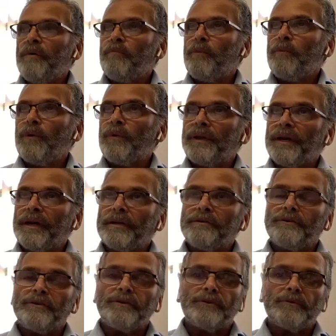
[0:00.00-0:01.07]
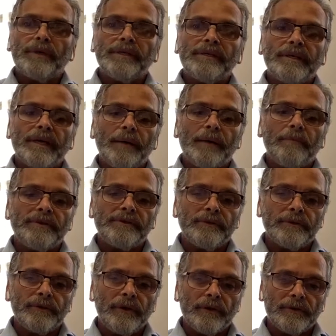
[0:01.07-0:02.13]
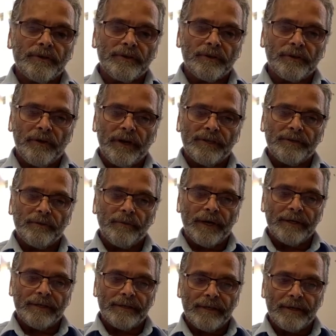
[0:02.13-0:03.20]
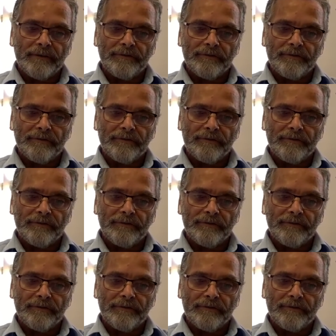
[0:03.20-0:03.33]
more than 120 Aboriginal doctors graduate